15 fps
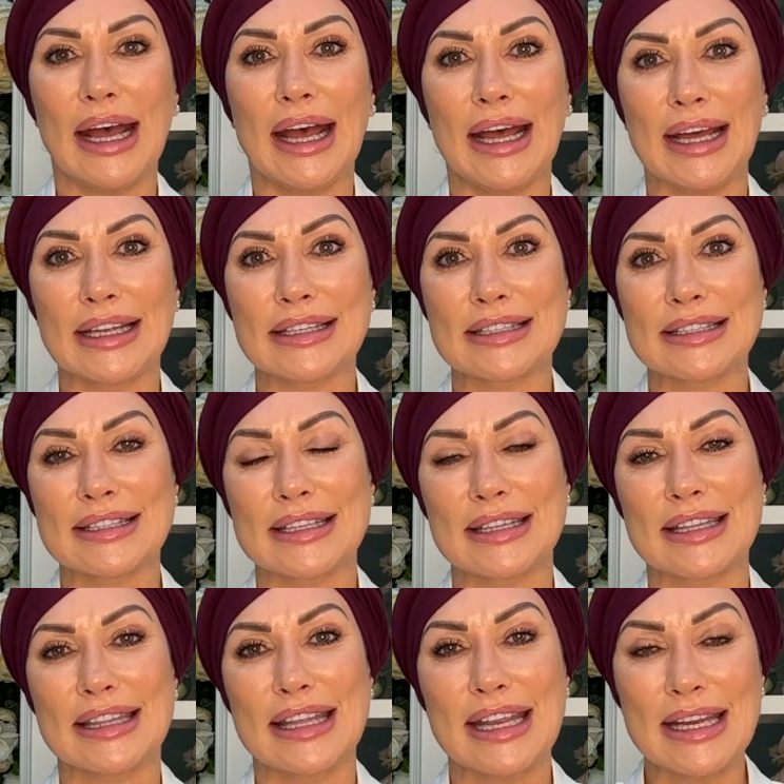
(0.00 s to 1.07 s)
And
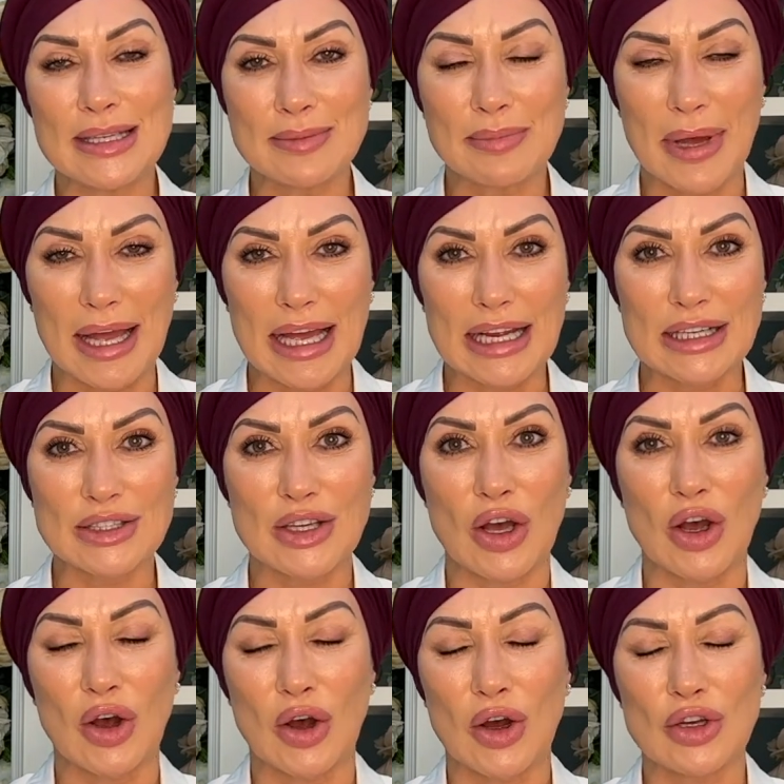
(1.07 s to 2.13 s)
these bags
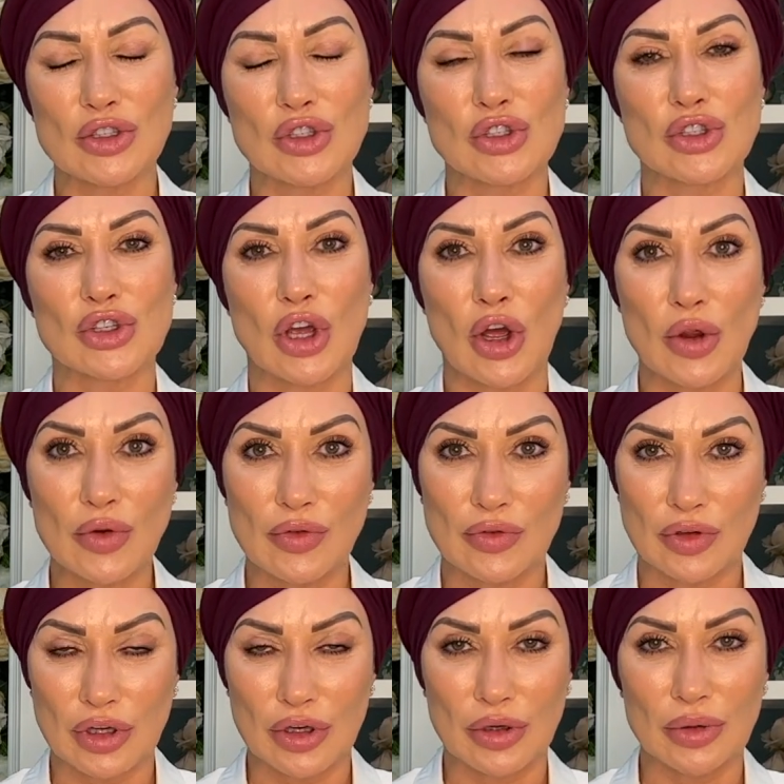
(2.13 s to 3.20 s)
are so
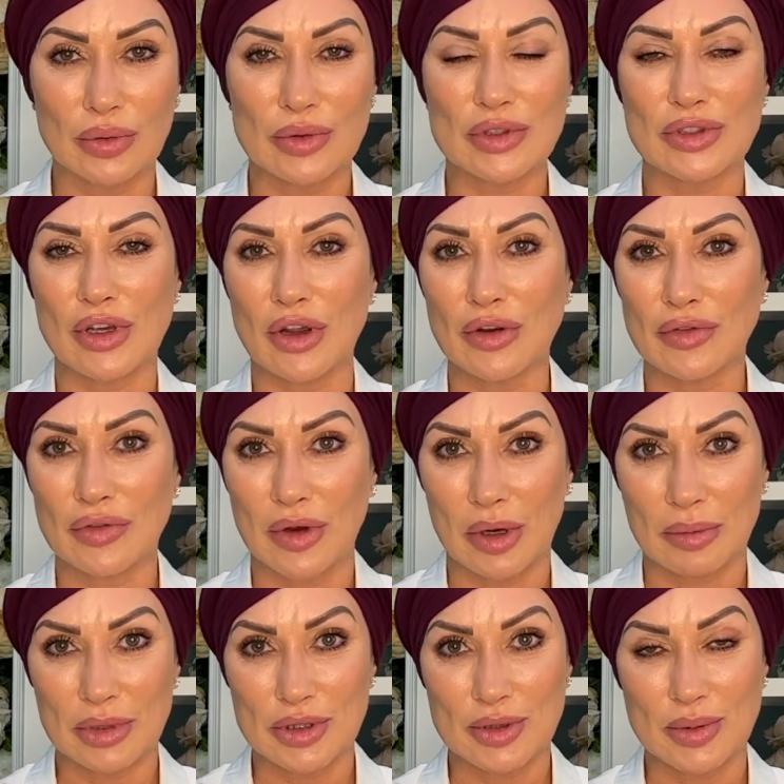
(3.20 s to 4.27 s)
few, so far
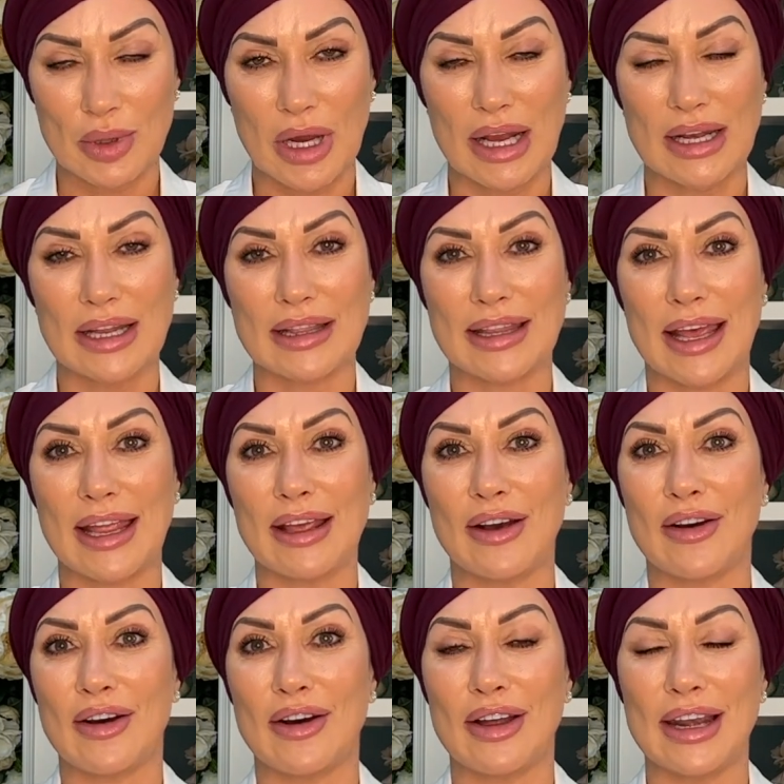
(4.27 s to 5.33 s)
between. They
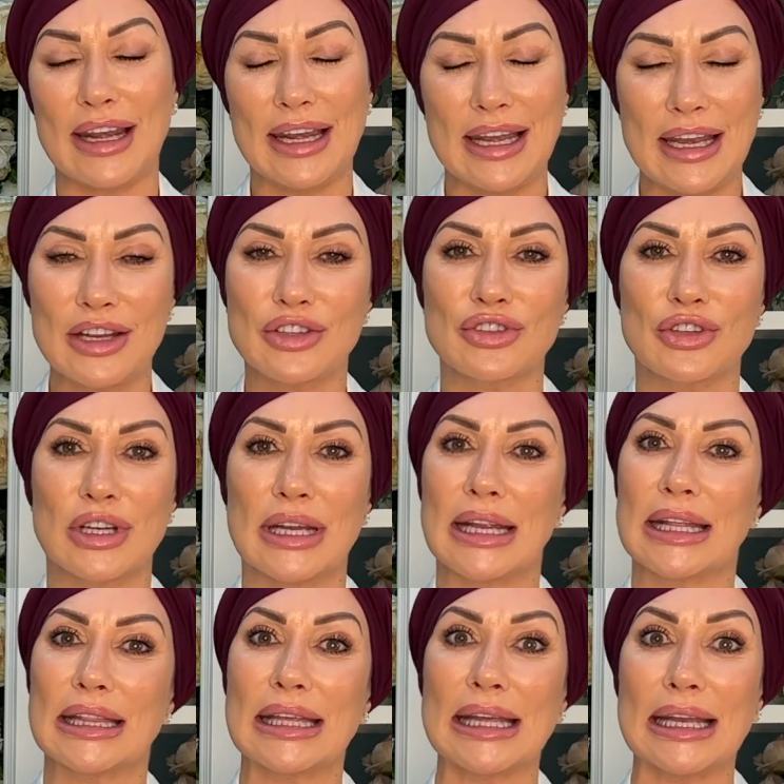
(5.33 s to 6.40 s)
are
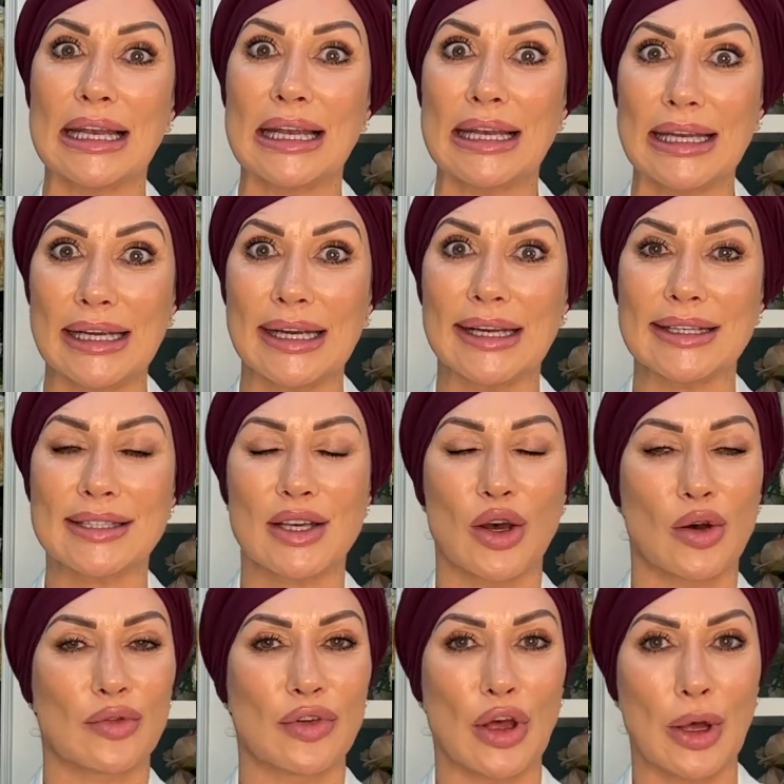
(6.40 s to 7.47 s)
literally the elite
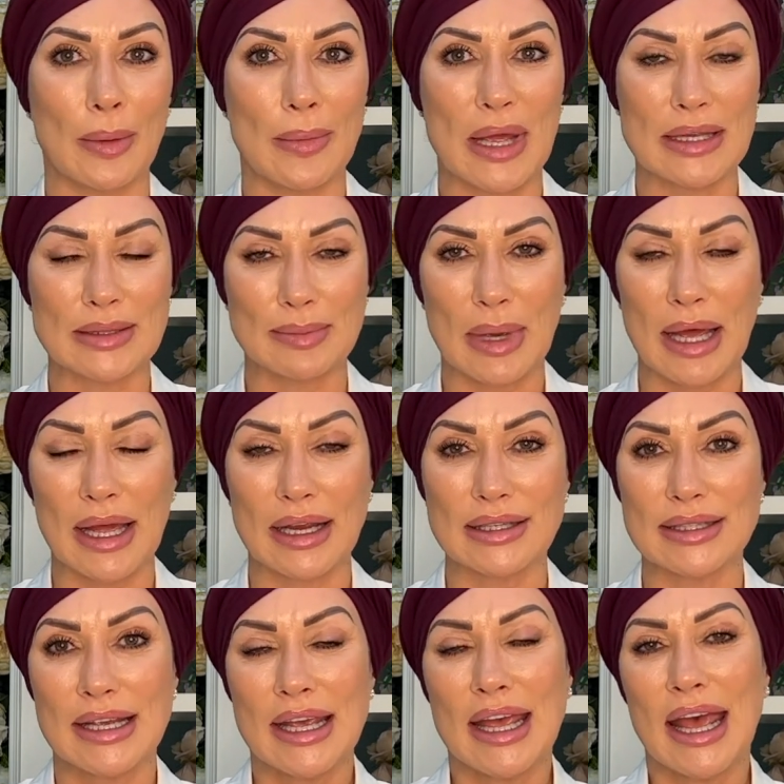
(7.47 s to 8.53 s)
of Hermes
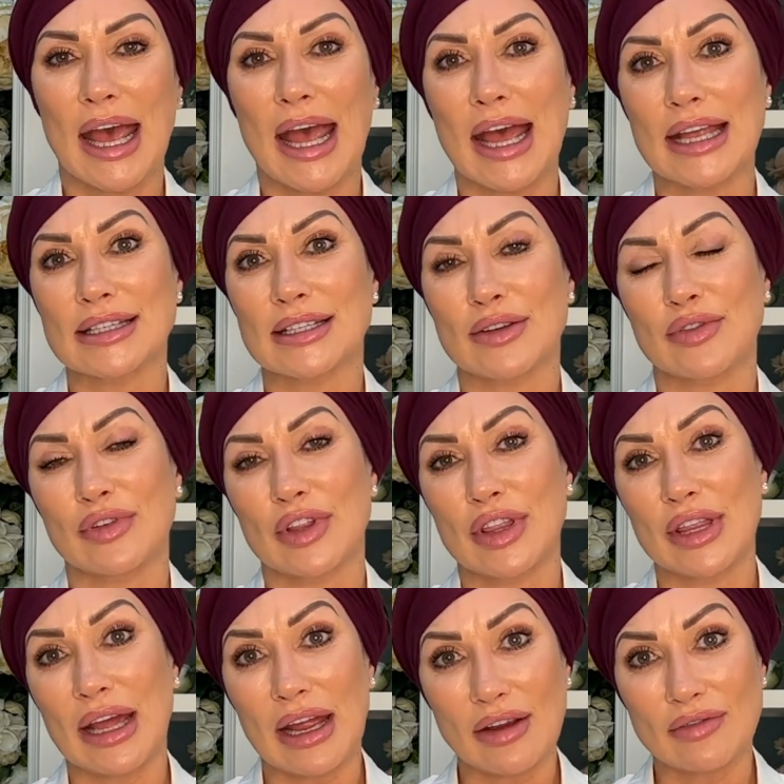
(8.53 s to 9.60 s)
bags, and for
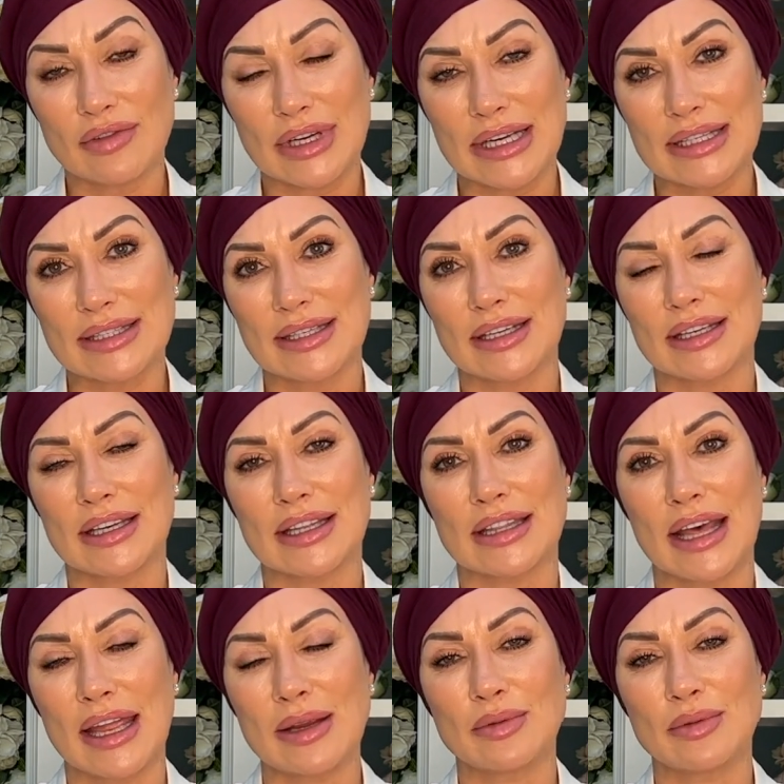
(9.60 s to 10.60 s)
that reason they